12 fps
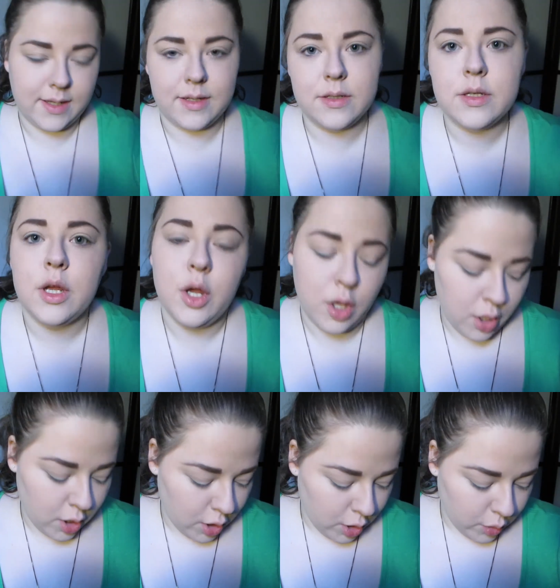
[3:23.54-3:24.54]
end,
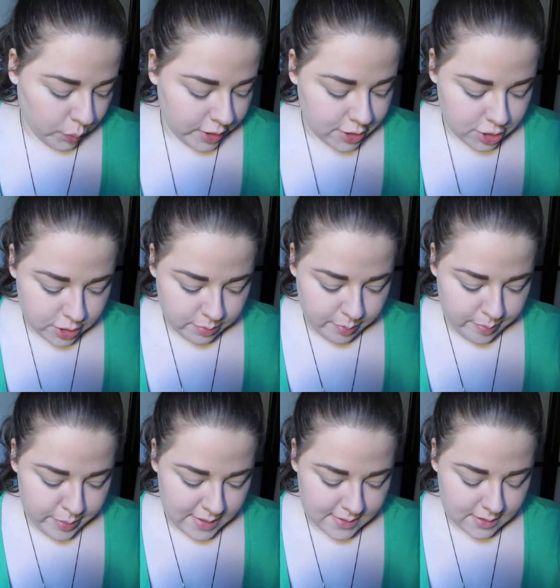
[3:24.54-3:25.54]
which
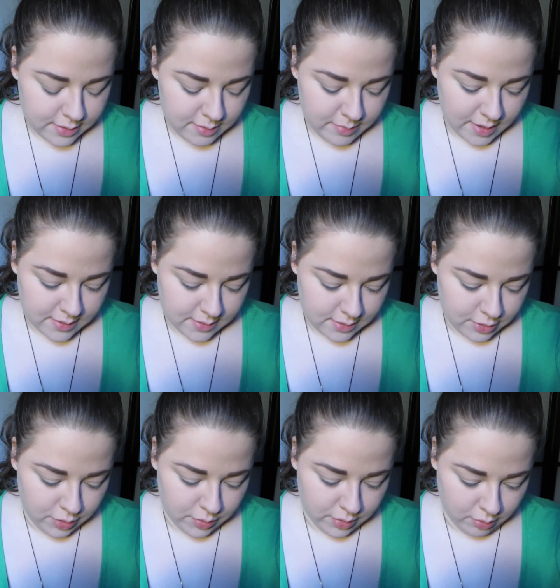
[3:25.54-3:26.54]
basically makes it
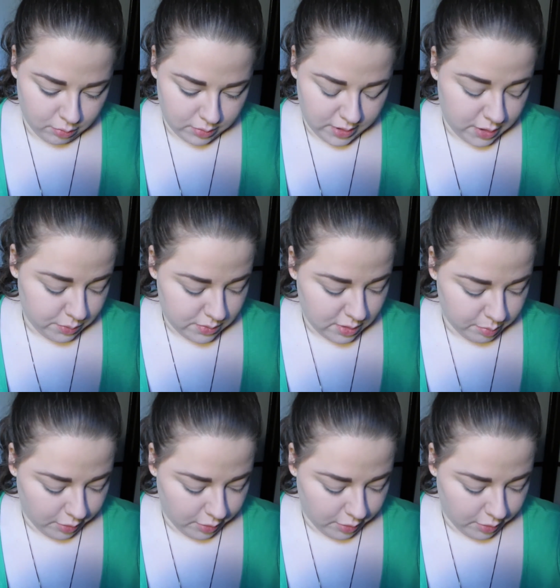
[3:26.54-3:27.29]
so you can only use the